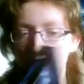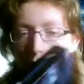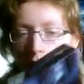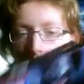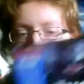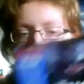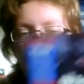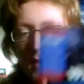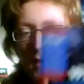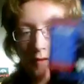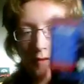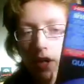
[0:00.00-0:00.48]
if
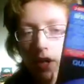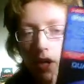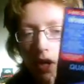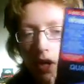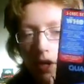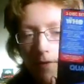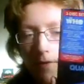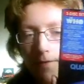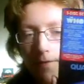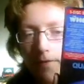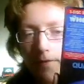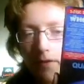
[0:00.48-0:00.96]
you haven't
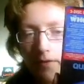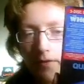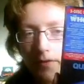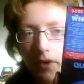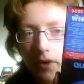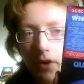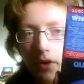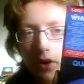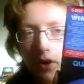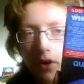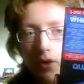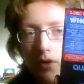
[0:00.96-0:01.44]
heard of
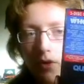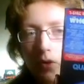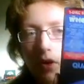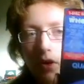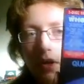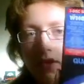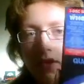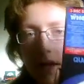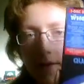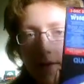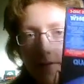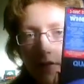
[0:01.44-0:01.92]
The Who,
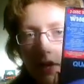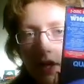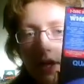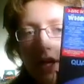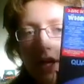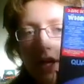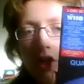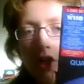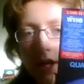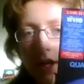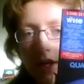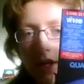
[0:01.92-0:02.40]

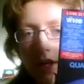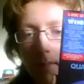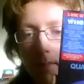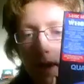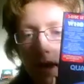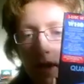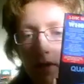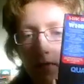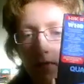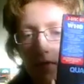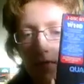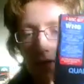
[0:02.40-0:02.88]
definitely check them
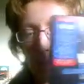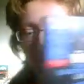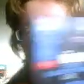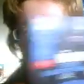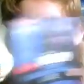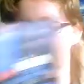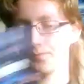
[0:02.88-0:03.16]
out.